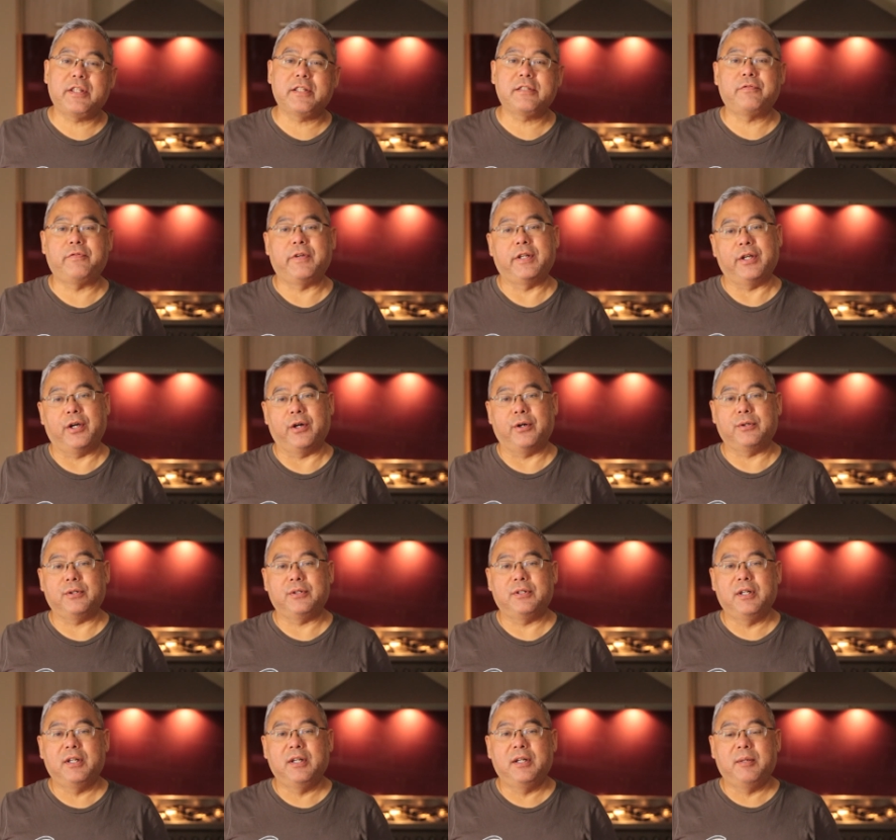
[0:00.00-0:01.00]
this video,
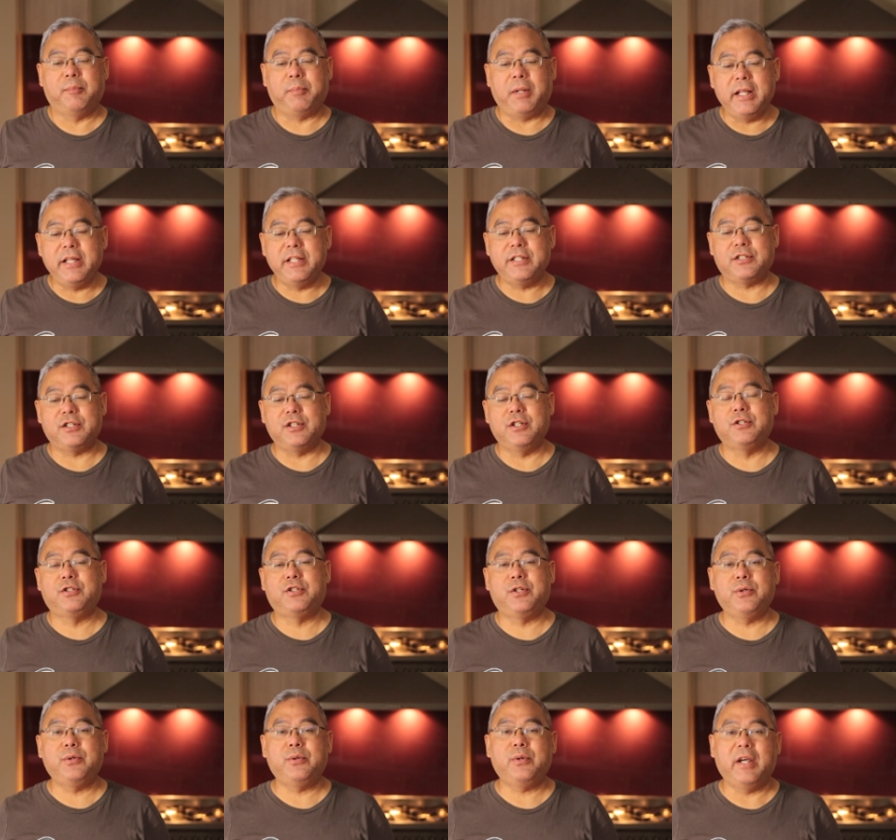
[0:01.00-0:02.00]
please
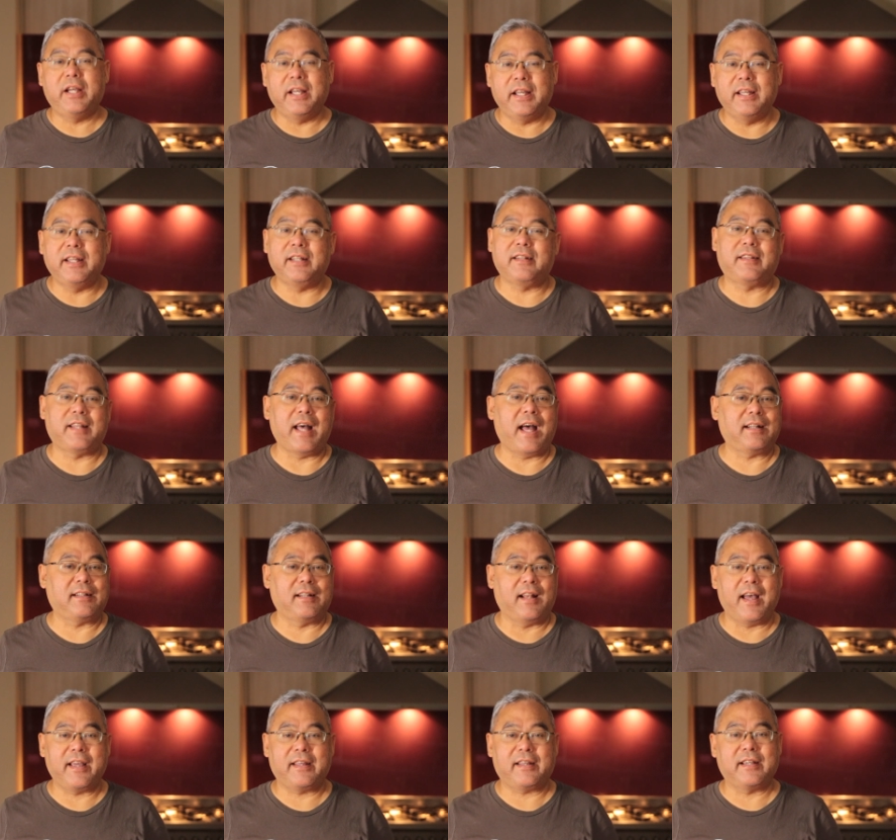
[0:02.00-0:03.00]
do hit
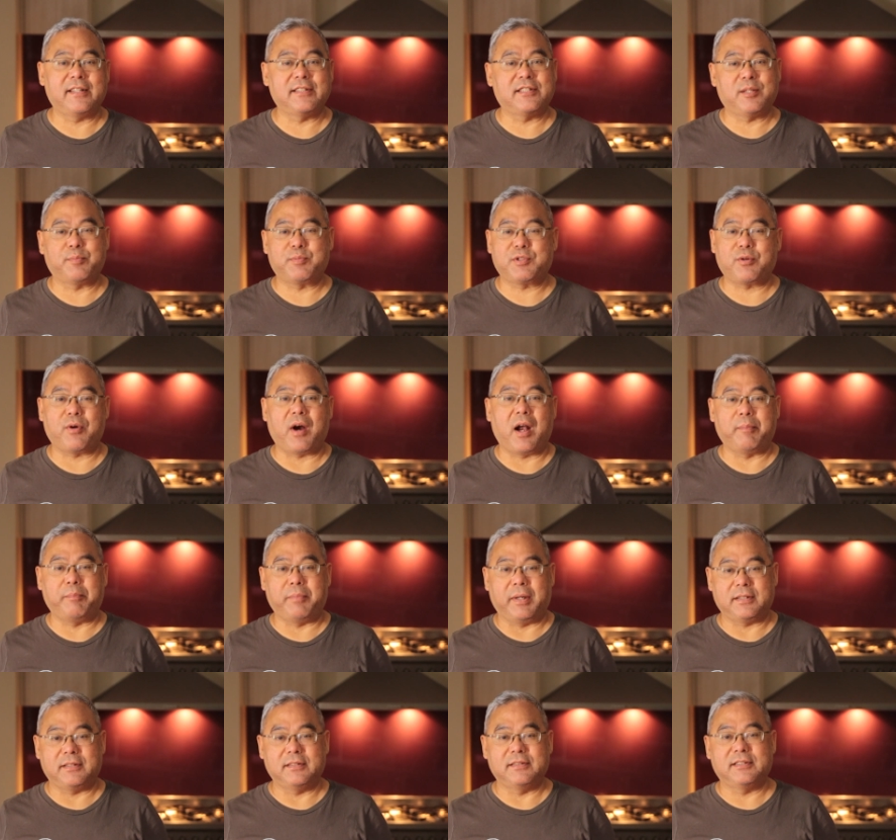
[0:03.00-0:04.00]
that like and
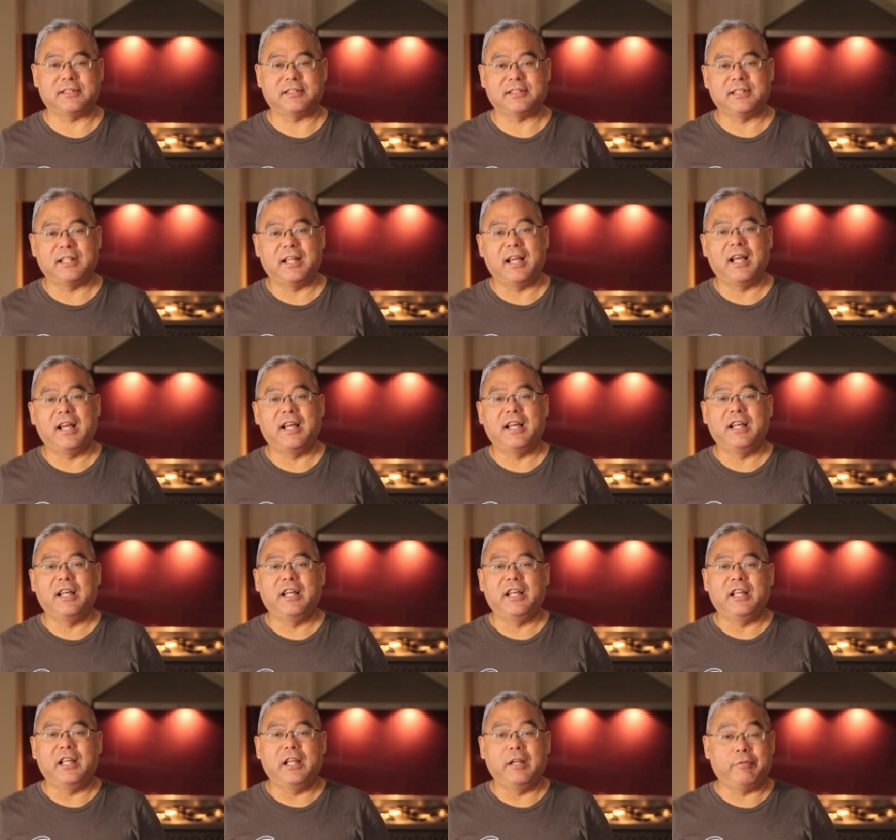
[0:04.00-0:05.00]
subscribe buttons.
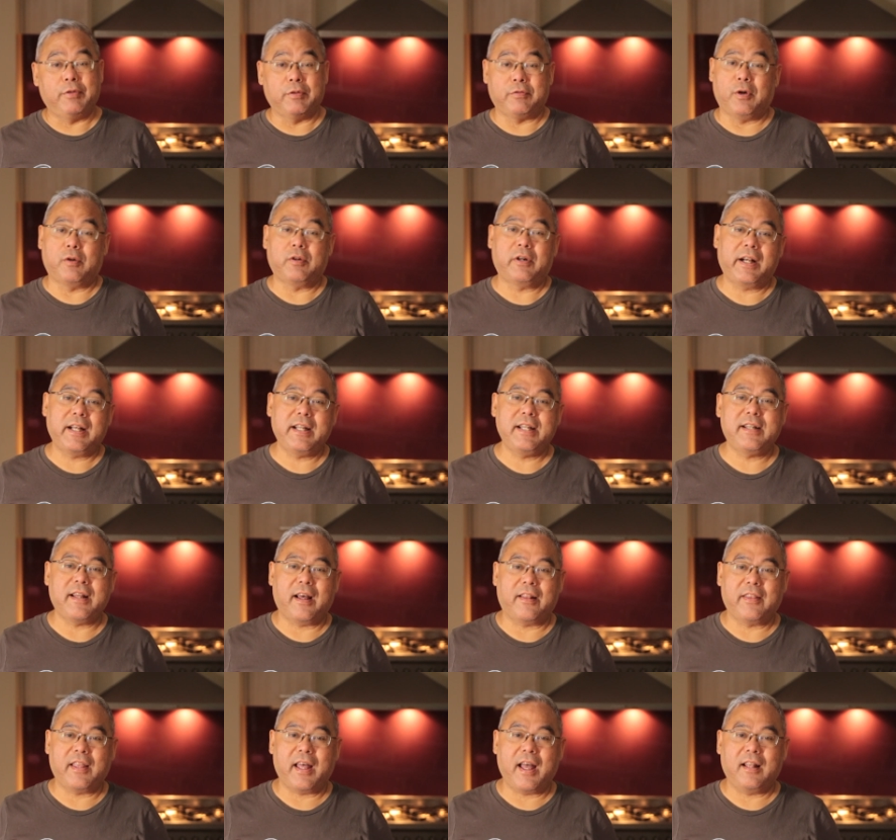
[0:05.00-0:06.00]
If you've already
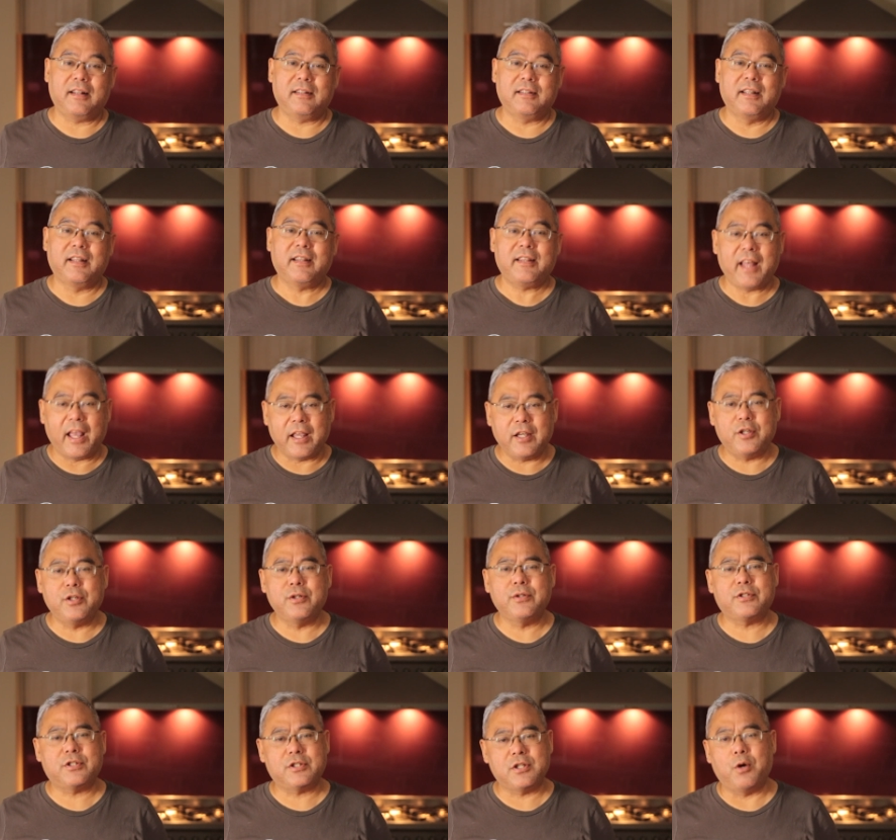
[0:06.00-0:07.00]
done that, thank
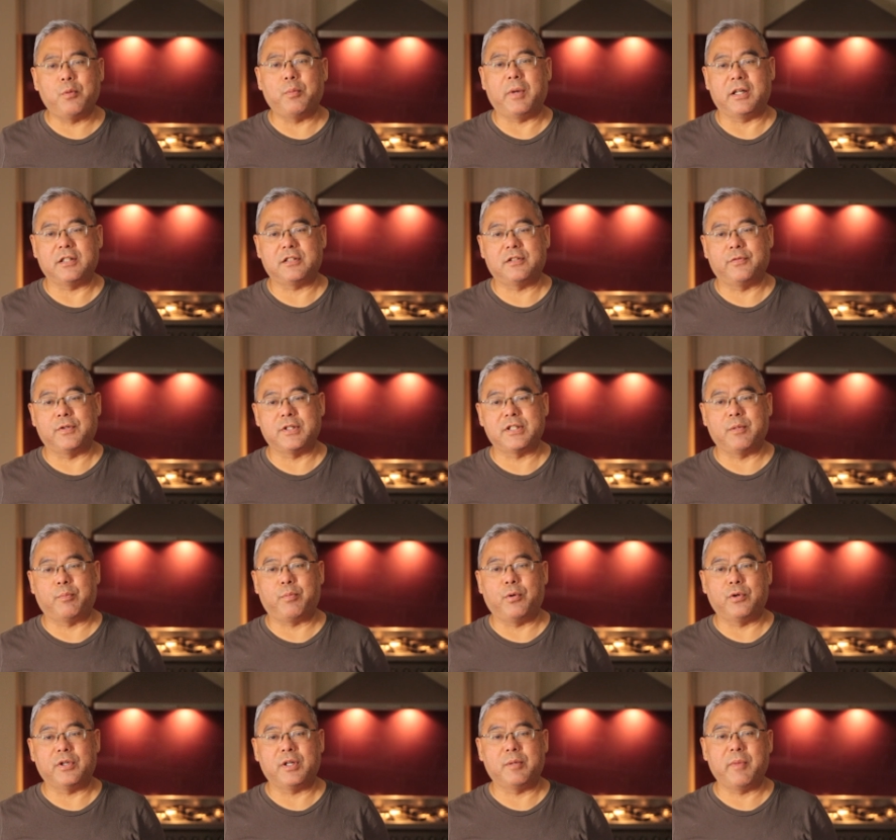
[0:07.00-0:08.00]
you so much for
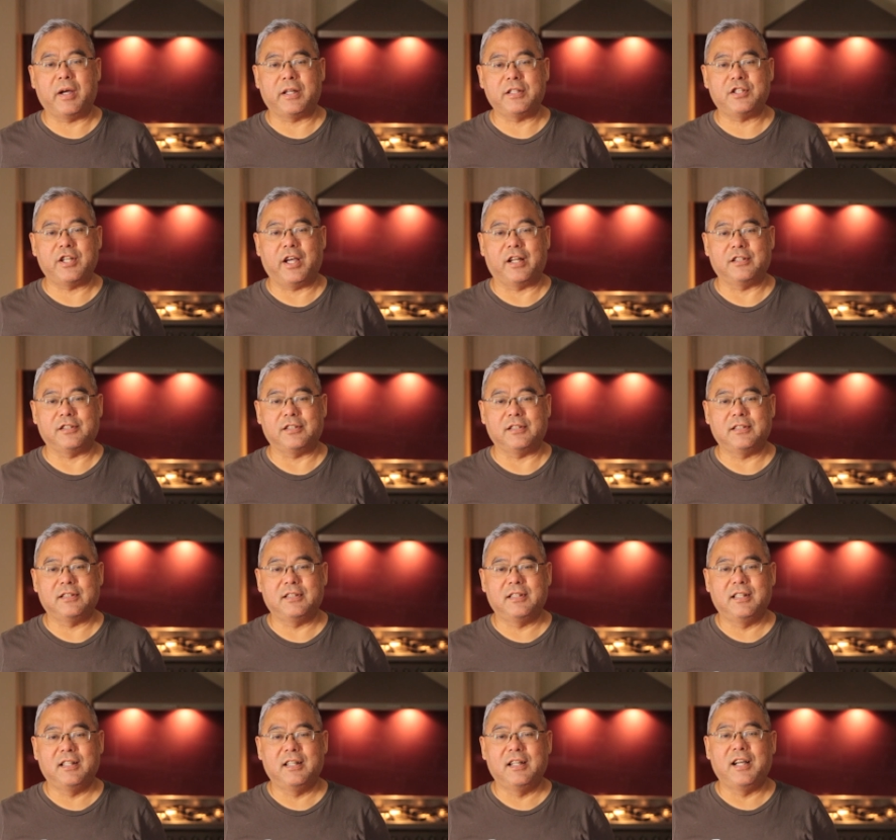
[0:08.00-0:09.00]
supporting my channel.
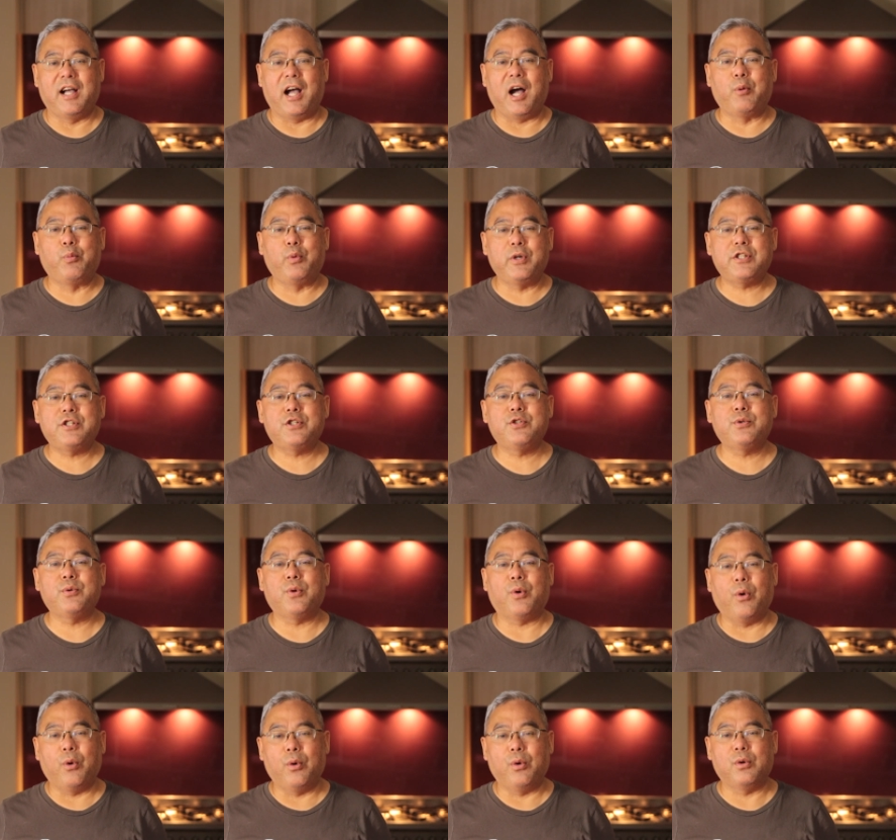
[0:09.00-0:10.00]
I wish
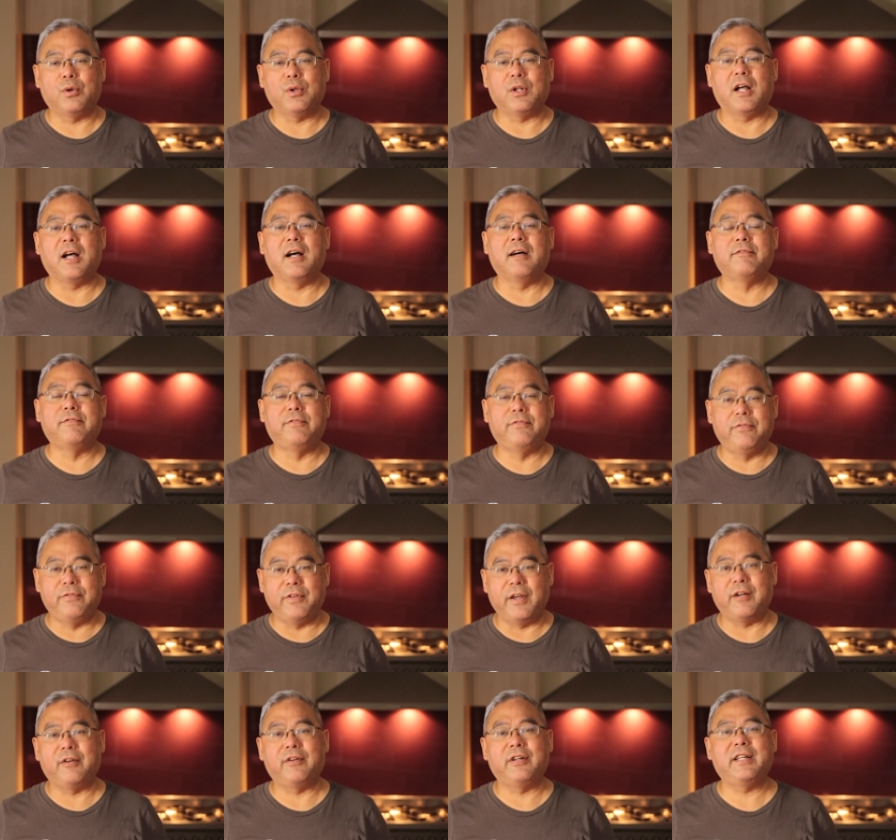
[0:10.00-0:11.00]
you all a
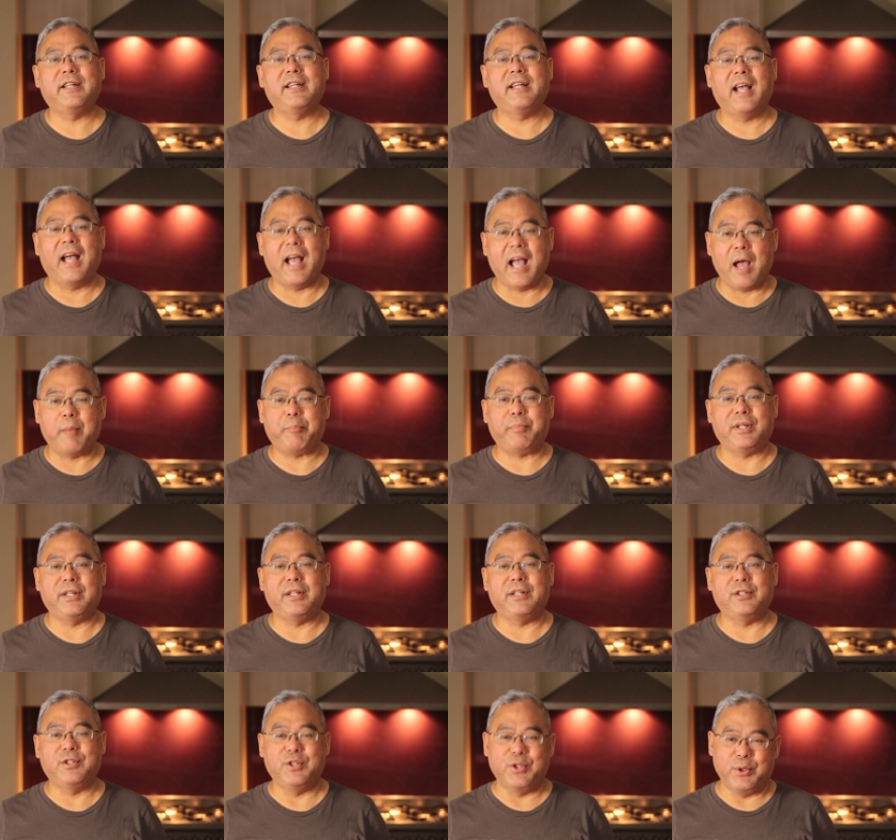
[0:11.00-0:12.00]
very
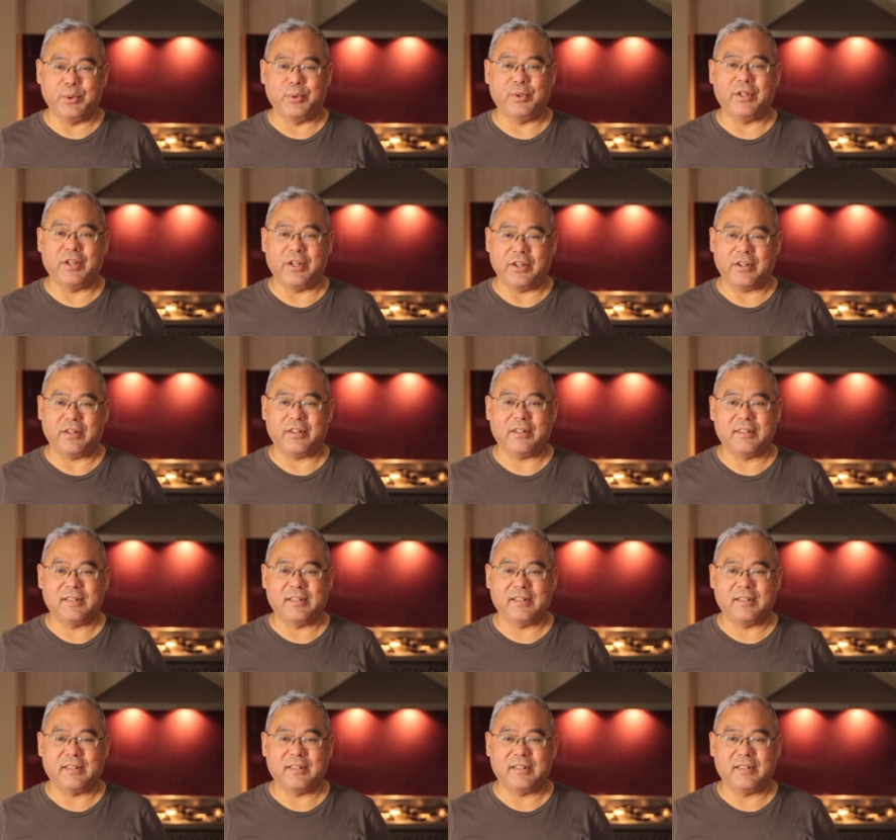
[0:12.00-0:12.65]
happy new year.